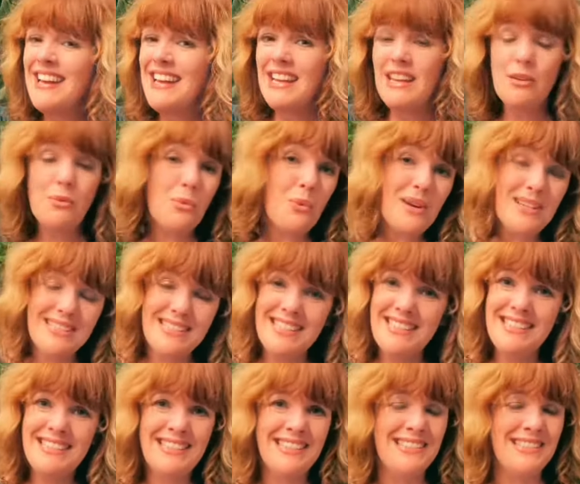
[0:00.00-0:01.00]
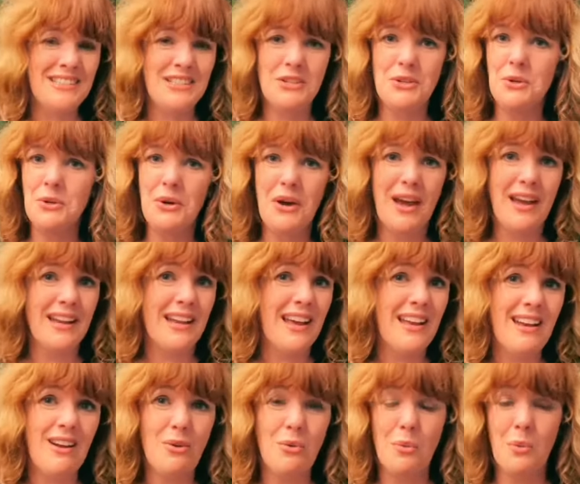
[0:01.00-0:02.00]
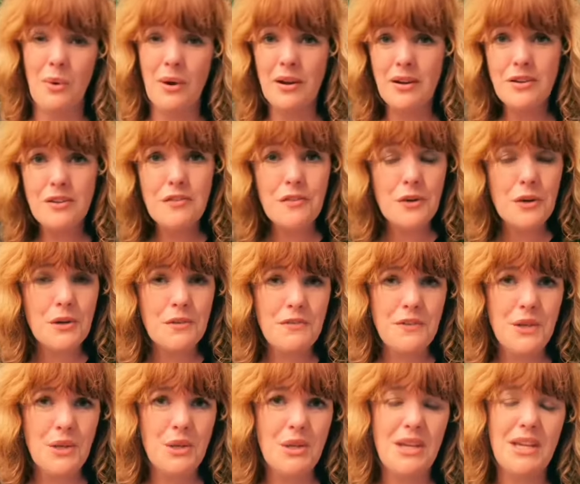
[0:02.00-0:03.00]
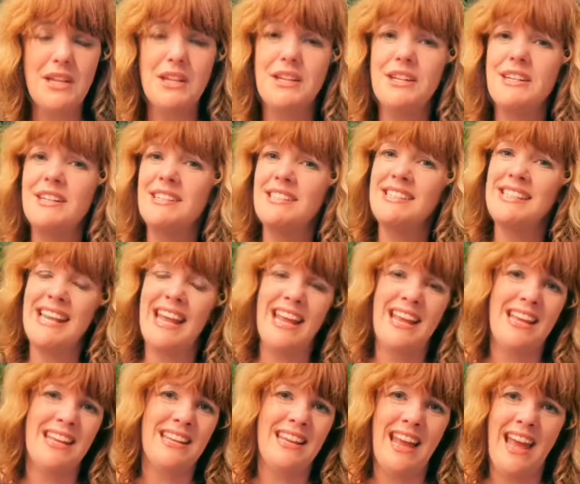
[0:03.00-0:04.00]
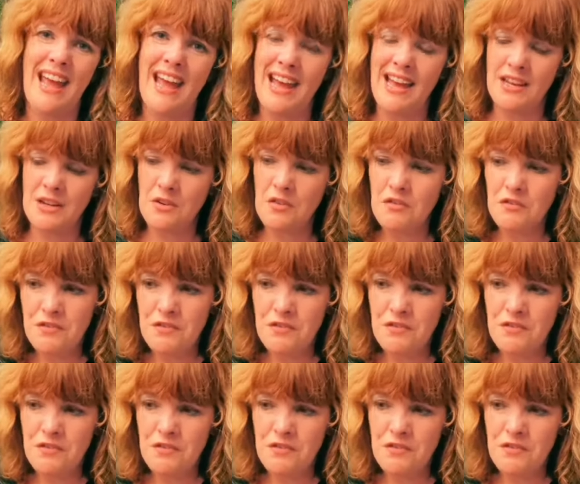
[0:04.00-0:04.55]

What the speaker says: It wasn't until I got out and worked for a few years and had